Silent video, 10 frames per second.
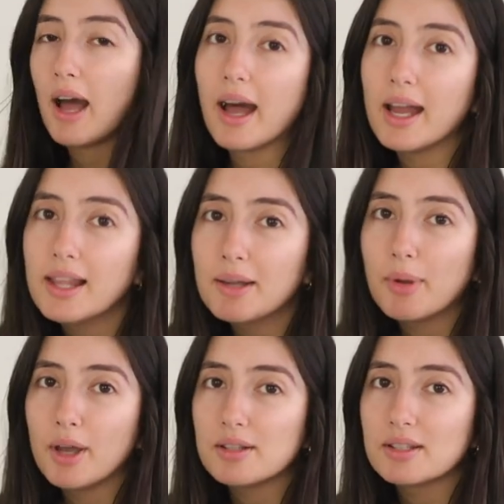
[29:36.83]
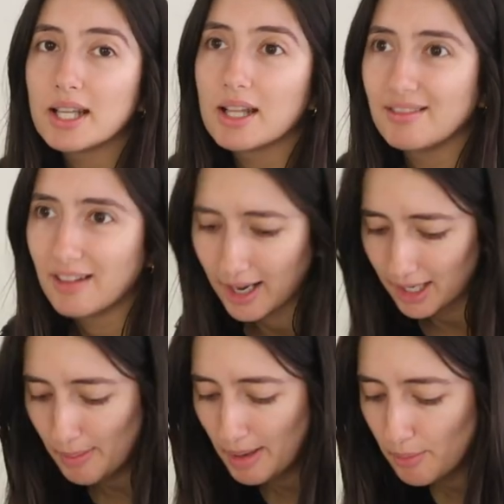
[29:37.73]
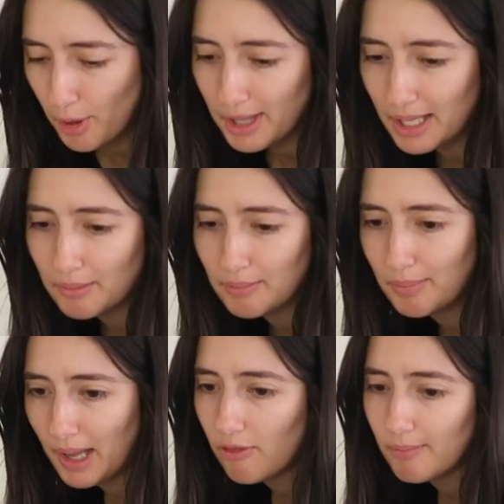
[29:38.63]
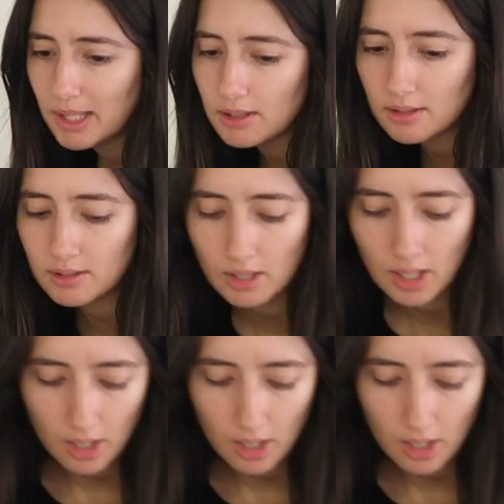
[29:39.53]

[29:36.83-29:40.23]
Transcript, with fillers: I like personally like it a bit more than beef mince. So